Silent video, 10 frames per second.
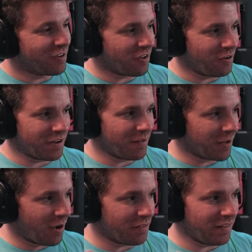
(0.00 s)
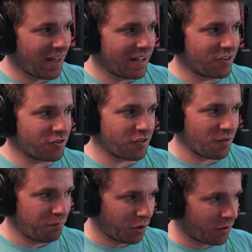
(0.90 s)
So you're giving all the lights
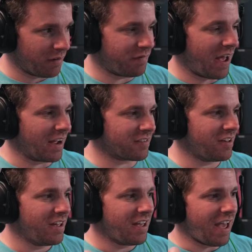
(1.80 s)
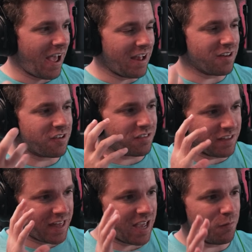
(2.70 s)
just a blur effect as
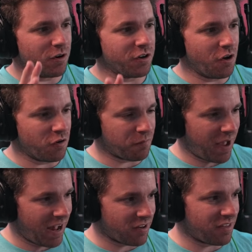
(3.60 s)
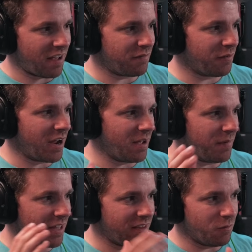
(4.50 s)
the camera goes past that
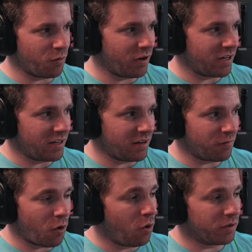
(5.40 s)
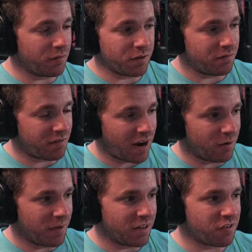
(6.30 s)
frame, and then we're in a whole different
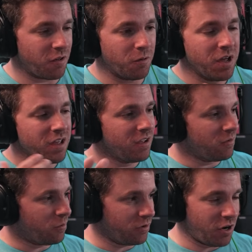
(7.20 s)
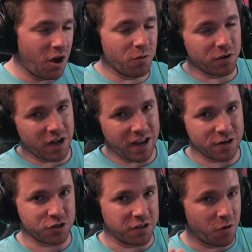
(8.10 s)
environment. So we're not
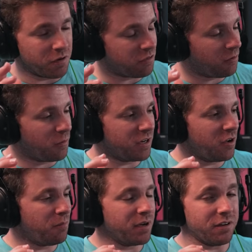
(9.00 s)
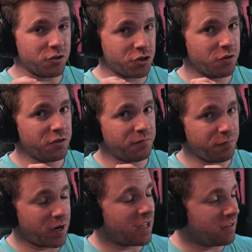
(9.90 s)
actually going through a window, but it sure
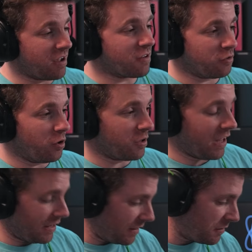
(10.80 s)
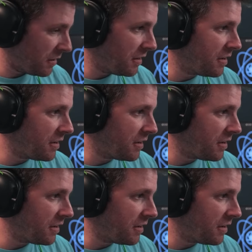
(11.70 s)
freaking does look like it.